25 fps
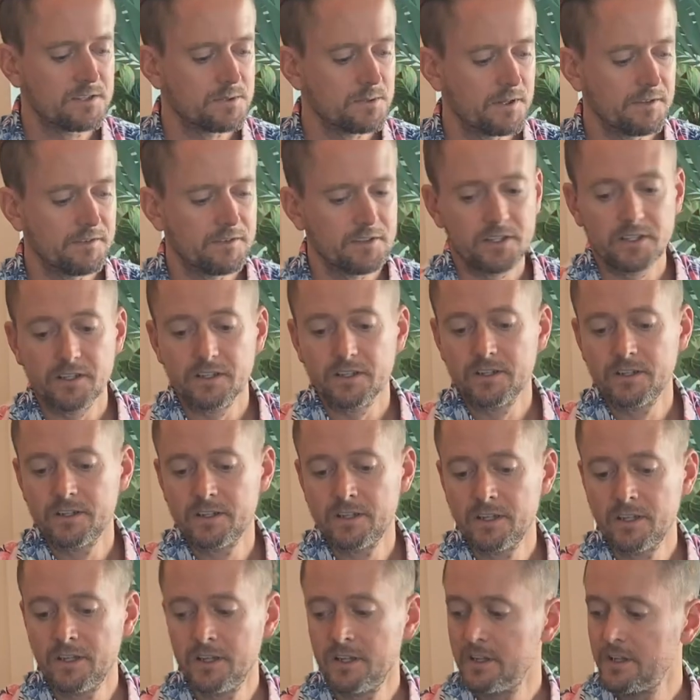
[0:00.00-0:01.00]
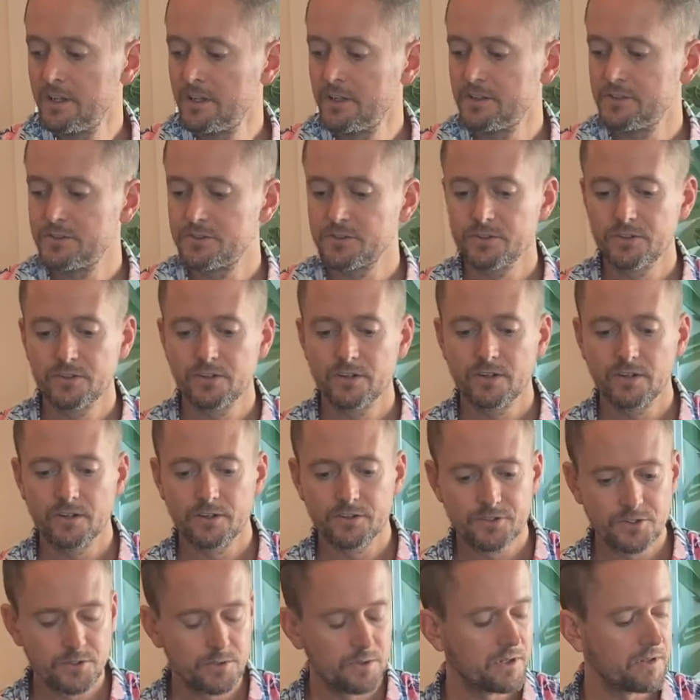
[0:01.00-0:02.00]
So we have a
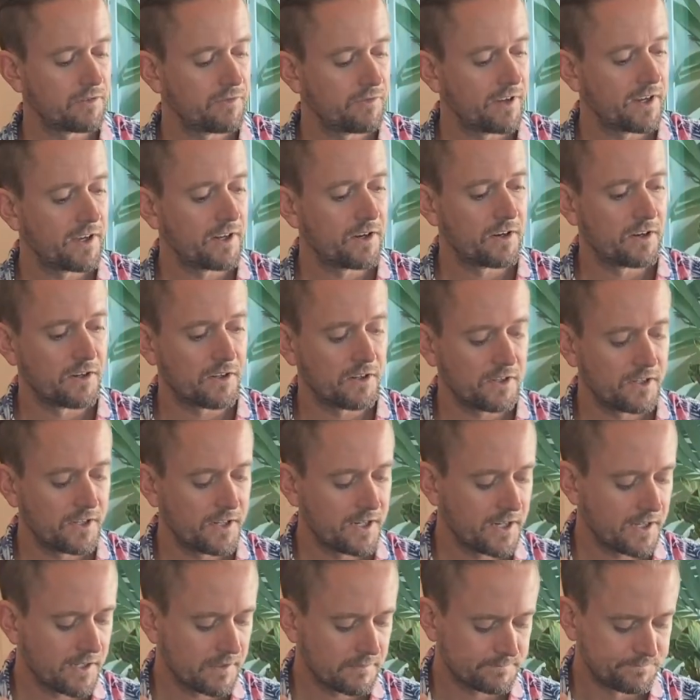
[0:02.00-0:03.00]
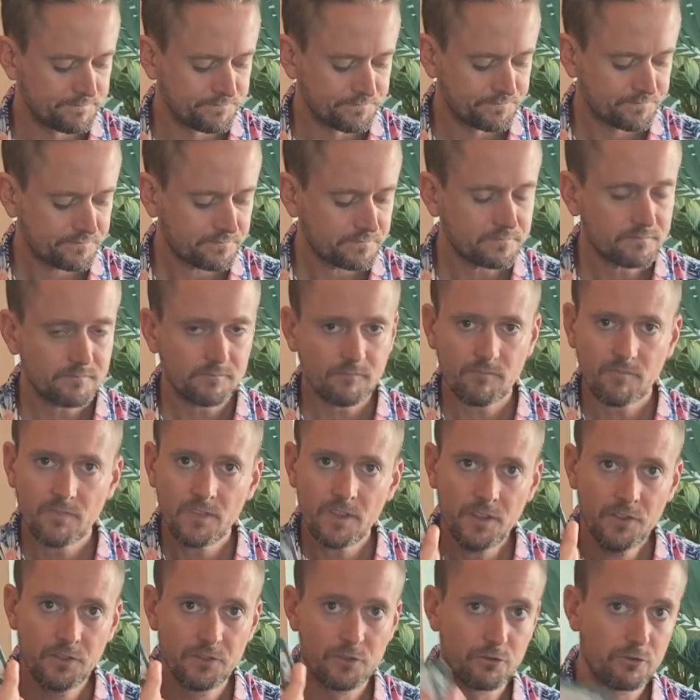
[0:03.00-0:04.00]
druid, a fighter, and a cleric.
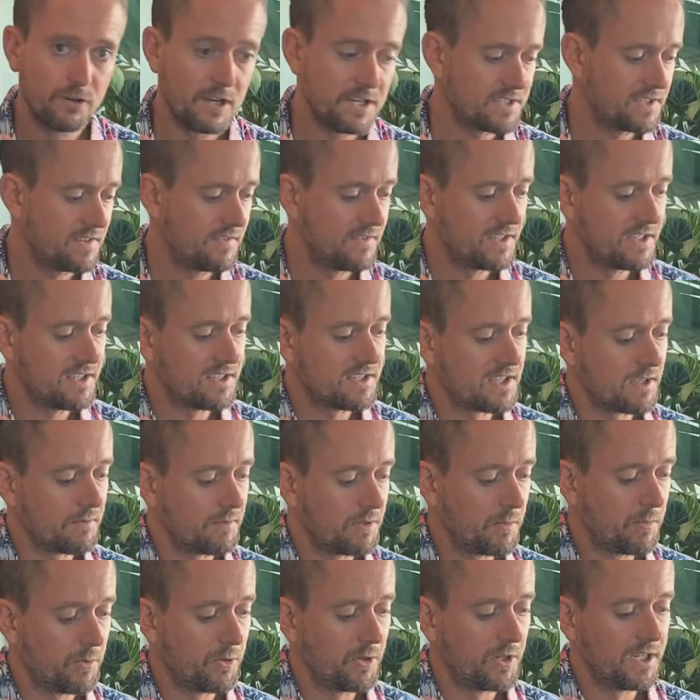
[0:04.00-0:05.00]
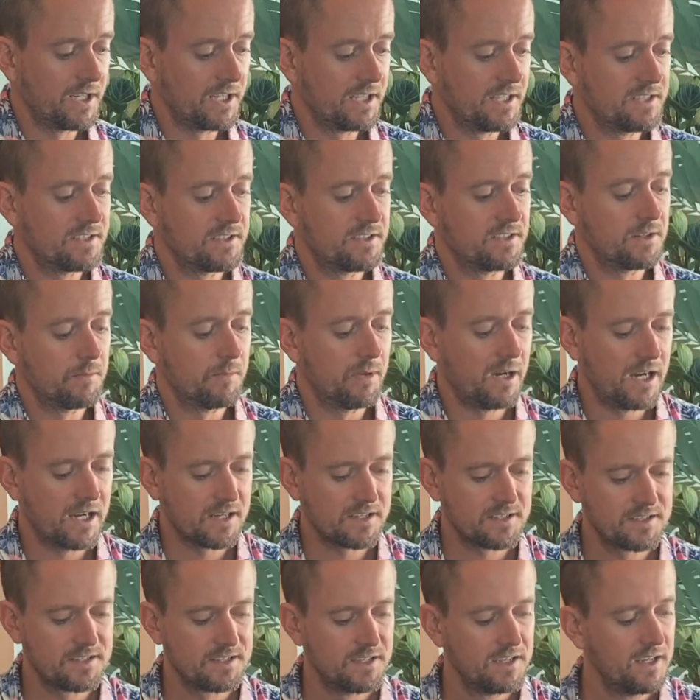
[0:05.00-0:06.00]
The rest of these can be put into the
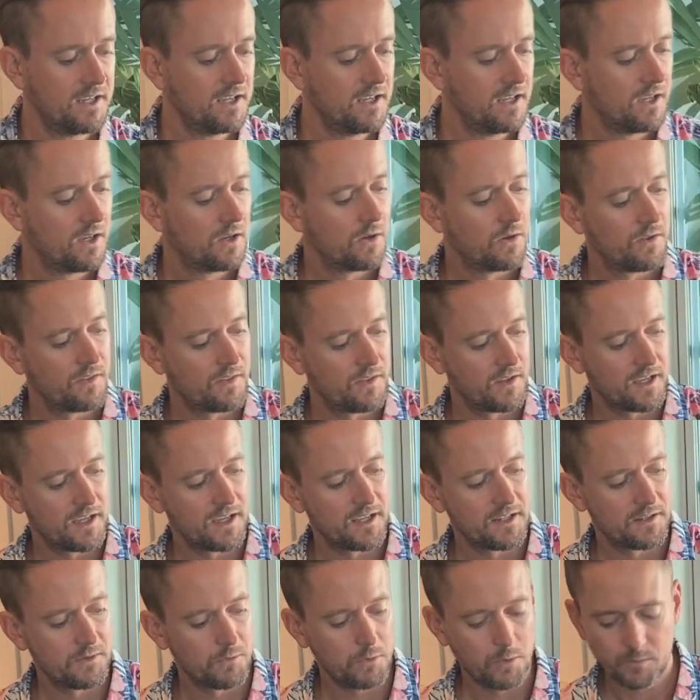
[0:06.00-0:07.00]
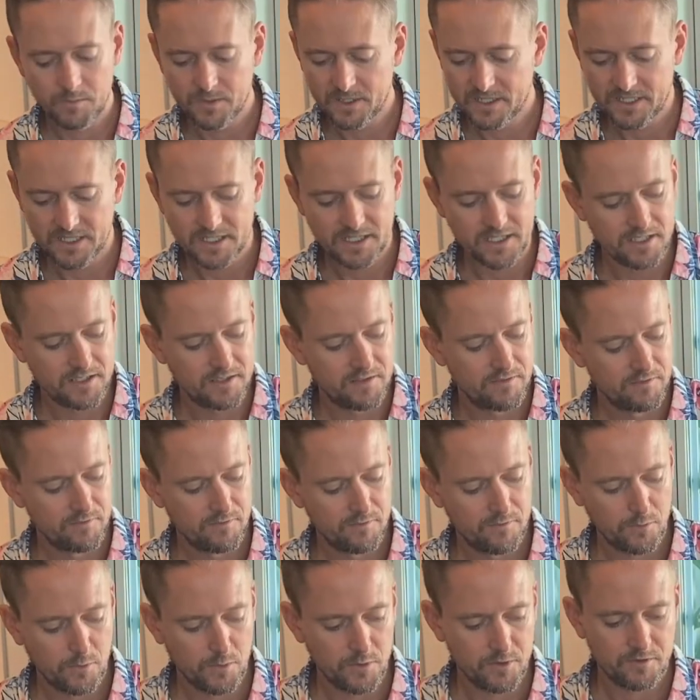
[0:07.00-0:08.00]
box. Again, they won't be needed
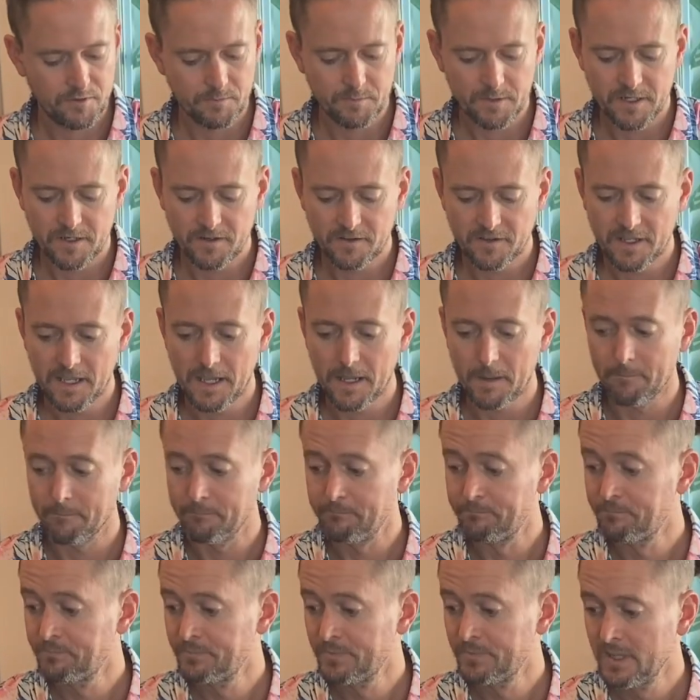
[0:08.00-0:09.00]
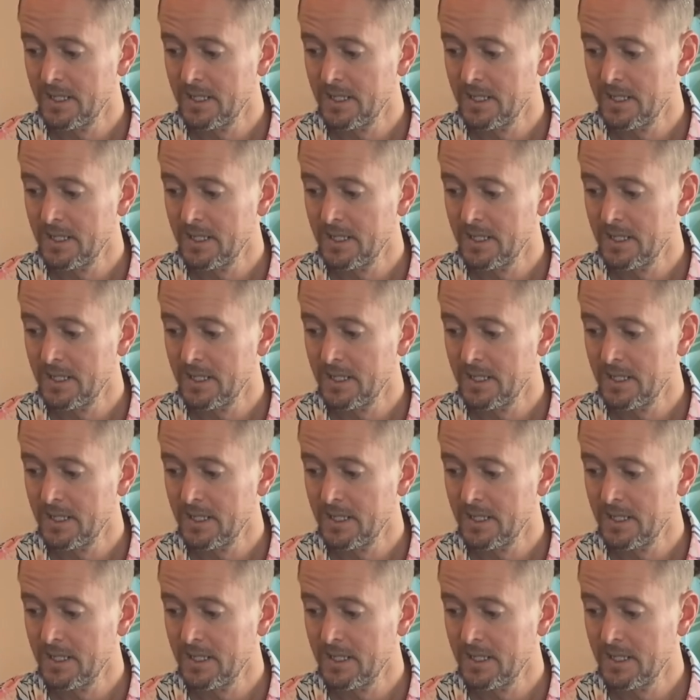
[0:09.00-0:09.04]
for the remainder of the game.